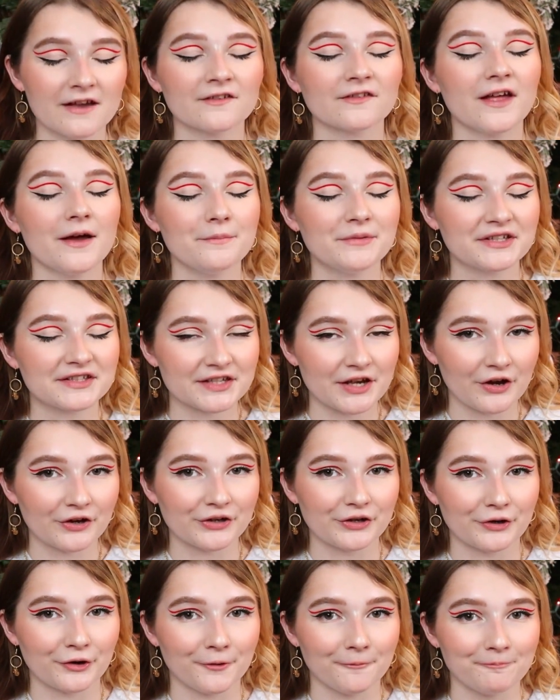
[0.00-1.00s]
And let me tell
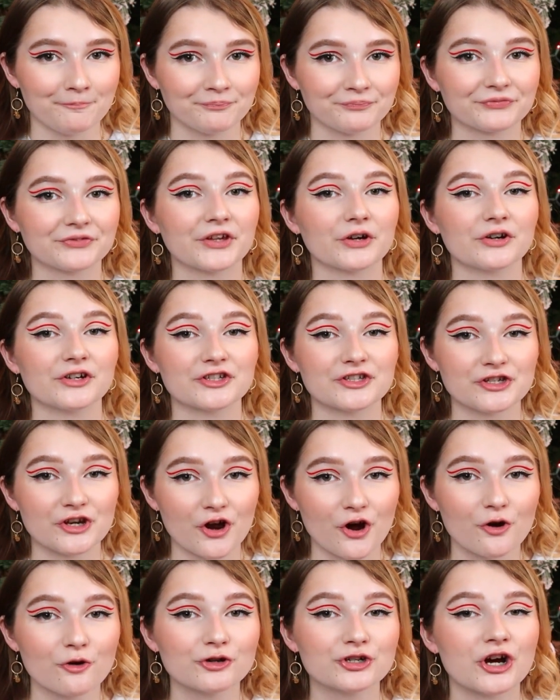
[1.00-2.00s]
you, there is
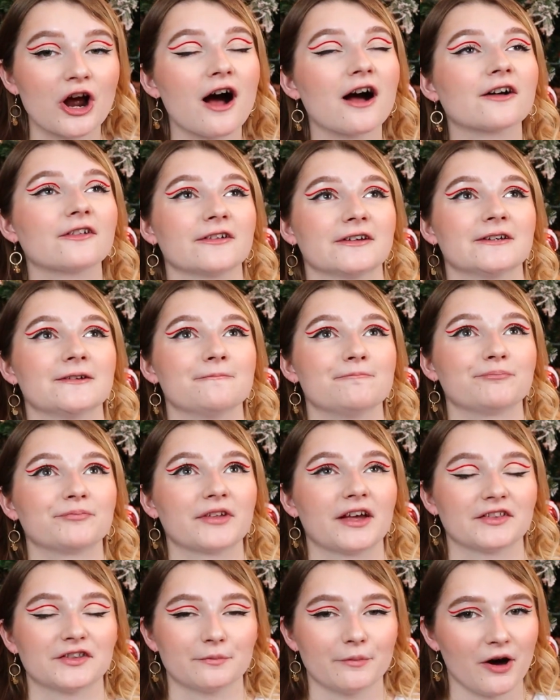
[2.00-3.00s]
no chocolate
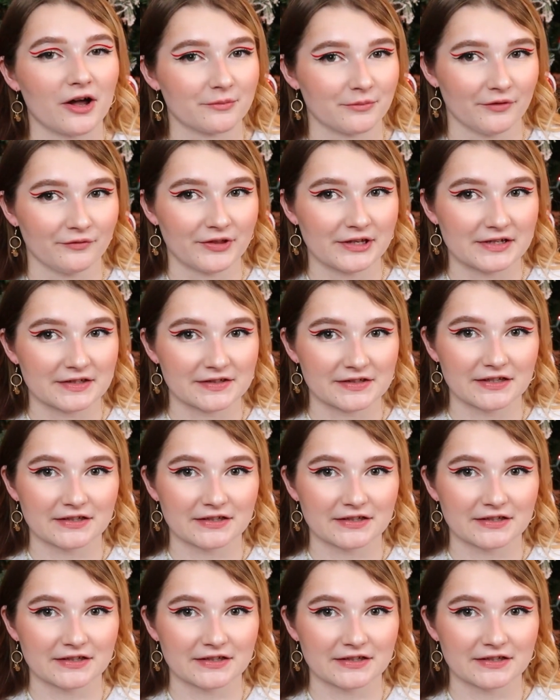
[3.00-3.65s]
at the bottom of this.